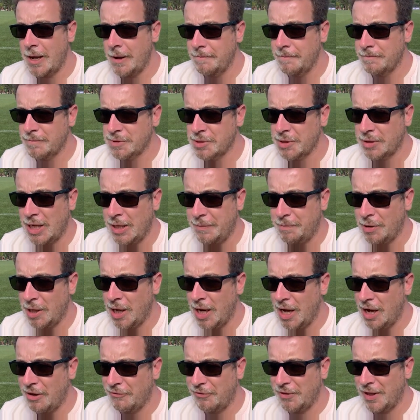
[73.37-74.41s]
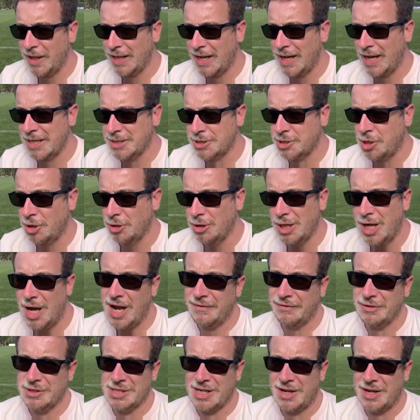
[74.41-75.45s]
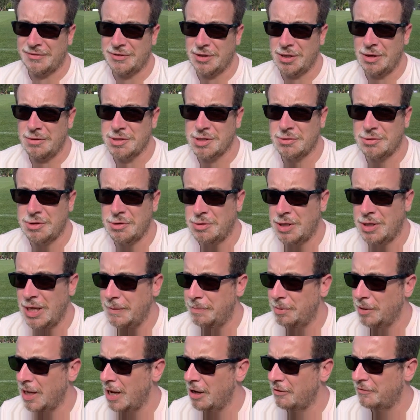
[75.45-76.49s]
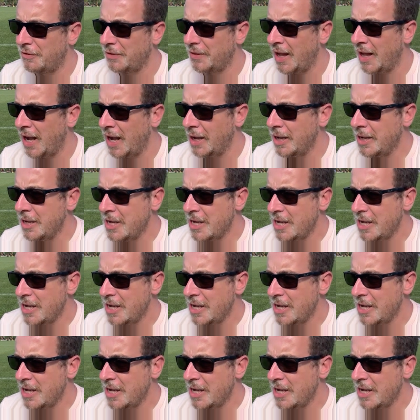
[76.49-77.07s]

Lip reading: So keep an eye out for that. That has gone live this afternoon, so do keep an eye out for that.